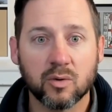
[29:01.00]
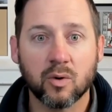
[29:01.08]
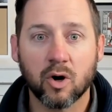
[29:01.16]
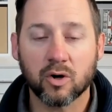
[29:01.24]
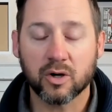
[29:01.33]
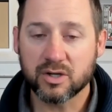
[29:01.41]

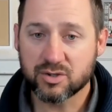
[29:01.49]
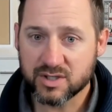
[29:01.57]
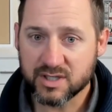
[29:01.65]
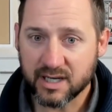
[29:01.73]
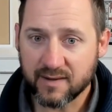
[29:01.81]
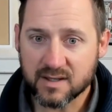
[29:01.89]
you are
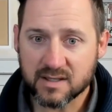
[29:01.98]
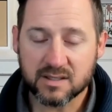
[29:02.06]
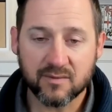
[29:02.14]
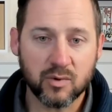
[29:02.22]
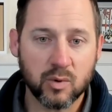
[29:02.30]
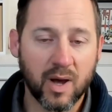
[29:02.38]
interested in
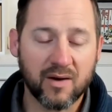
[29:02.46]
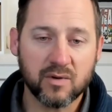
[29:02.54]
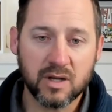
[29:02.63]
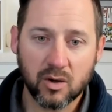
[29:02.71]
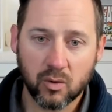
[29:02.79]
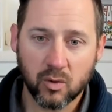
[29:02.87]
this, if you
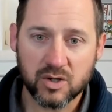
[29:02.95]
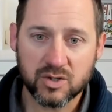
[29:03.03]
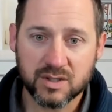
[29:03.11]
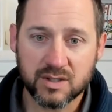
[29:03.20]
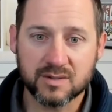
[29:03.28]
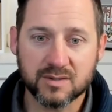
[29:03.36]
have any
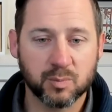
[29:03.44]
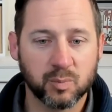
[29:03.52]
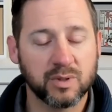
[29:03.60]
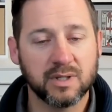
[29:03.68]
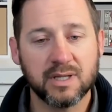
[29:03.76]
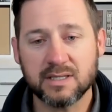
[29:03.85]

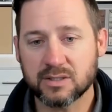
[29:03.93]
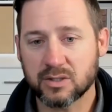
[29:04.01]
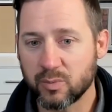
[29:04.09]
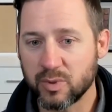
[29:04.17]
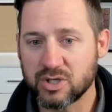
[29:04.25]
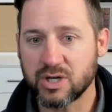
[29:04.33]
questions,
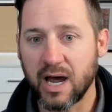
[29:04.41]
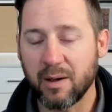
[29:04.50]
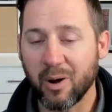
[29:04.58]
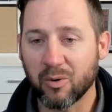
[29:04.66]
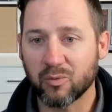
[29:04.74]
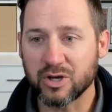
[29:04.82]
please don't be
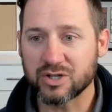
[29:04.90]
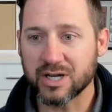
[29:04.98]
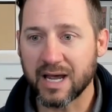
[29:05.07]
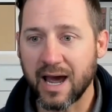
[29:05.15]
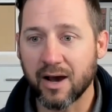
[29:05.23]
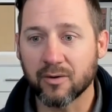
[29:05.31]
shy about
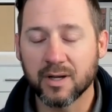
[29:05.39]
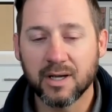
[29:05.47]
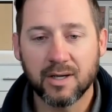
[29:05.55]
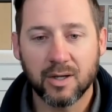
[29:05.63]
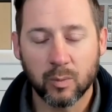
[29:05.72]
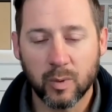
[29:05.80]
reaching out.
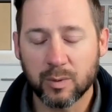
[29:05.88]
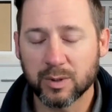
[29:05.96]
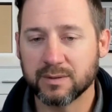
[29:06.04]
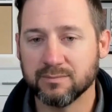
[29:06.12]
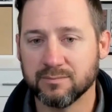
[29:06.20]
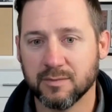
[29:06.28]

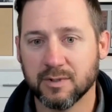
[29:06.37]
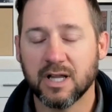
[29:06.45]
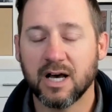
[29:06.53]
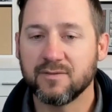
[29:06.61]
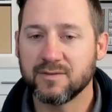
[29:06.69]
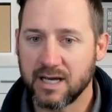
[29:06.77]
We would
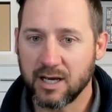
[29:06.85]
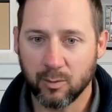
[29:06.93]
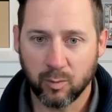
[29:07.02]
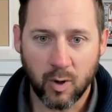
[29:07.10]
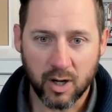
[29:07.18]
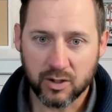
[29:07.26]
love to
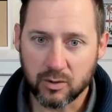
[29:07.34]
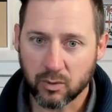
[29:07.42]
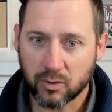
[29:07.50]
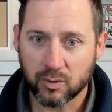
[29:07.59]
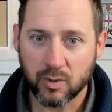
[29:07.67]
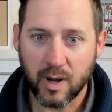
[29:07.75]
help walk
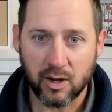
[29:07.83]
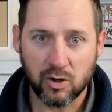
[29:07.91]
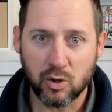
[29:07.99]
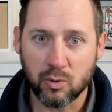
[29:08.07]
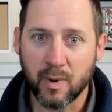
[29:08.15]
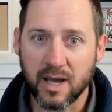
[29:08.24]
you through
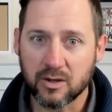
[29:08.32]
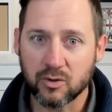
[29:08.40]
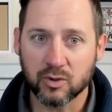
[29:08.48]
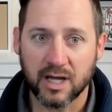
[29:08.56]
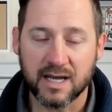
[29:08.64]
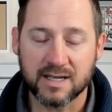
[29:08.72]
how you might
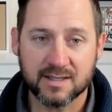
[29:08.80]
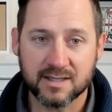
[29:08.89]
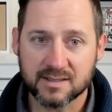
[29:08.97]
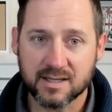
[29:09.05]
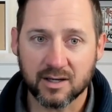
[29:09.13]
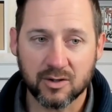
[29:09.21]

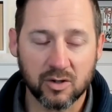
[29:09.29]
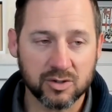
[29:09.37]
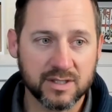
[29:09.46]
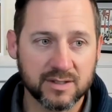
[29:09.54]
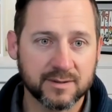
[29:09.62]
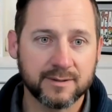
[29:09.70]
utilize these
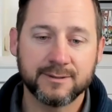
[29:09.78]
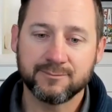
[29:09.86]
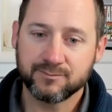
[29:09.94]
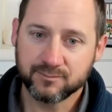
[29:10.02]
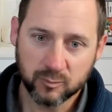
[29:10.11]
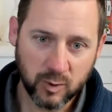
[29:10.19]
technologies.
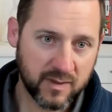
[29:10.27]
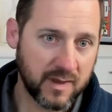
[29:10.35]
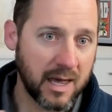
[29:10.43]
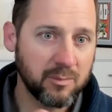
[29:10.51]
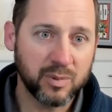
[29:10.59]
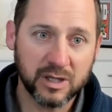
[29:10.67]

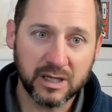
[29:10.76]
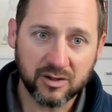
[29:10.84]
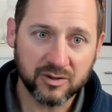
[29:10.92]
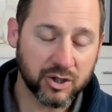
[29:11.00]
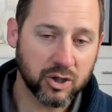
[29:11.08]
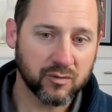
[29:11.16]
With that,
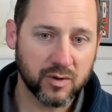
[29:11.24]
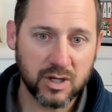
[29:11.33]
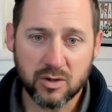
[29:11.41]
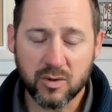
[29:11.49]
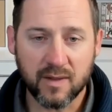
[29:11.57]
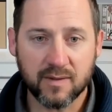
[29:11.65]
Billy, I'll turn it
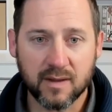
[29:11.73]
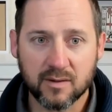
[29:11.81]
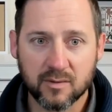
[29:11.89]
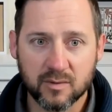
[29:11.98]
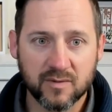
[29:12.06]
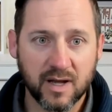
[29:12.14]
over to you. I
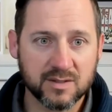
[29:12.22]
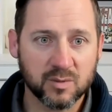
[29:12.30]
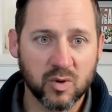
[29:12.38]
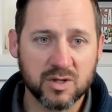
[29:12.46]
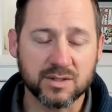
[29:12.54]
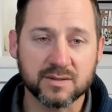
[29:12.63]
think that we've
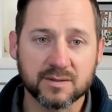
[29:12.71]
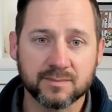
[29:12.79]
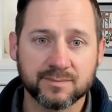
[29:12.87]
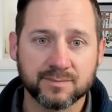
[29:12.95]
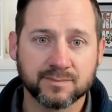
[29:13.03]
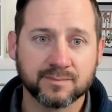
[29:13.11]
got some
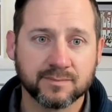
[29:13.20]
questions.